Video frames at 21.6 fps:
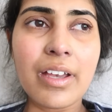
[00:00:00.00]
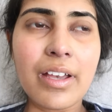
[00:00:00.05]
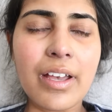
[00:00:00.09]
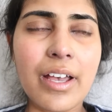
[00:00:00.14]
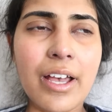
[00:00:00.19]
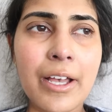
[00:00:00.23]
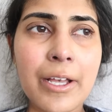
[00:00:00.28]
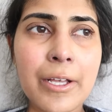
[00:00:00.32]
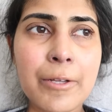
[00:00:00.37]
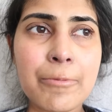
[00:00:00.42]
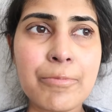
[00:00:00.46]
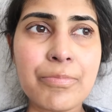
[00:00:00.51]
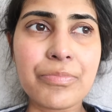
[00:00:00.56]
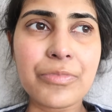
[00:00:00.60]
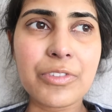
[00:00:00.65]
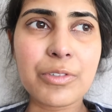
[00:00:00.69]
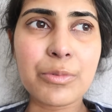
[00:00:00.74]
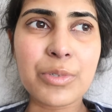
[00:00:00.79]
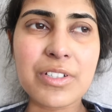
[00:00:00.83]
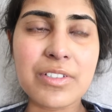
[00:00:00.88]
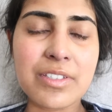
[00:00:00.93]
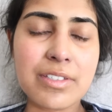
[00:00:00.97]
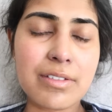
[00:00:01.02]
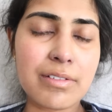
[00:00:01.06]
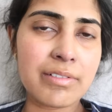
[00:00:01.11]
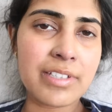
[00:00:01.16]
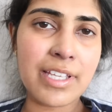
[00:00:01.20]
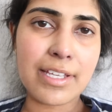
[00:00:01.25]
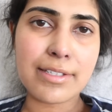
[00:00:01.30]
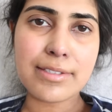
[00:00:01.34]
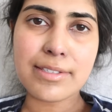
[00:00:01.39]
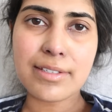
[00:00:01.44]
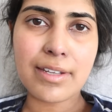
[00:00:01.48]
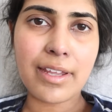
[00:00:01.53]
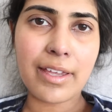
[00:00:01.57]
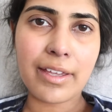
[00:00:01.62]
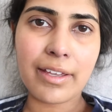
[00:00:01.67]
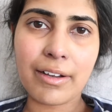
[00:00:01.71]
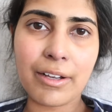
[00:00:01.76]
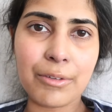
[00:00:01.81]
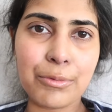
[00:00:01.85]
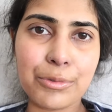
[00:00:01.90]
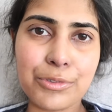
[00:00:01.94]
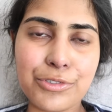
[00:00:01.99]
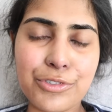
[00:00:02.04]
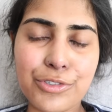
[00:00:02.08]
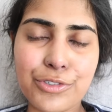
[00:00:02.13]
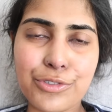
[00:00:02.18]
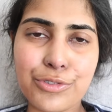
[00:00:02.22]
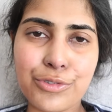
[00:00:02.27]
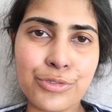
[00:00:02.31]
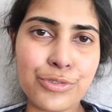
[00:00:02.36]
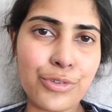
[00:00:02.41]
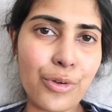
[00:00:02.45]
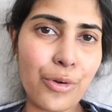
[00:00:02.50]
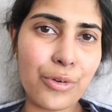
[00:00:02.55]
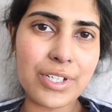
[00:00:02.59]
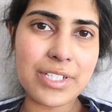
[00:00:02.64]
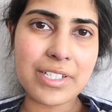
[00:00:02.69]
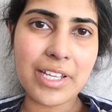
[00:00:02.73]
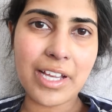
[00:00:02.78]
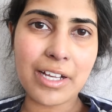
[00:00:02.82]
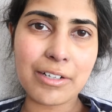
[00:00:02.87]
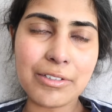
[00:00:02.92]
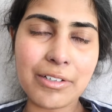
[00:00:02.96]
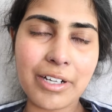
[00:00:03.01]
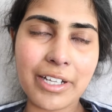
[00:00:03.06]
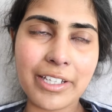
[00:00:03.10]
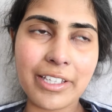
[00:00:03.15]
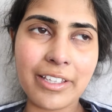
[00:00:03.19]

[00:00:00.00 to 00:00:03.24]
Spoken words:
whereas yesterday I was just zonked out.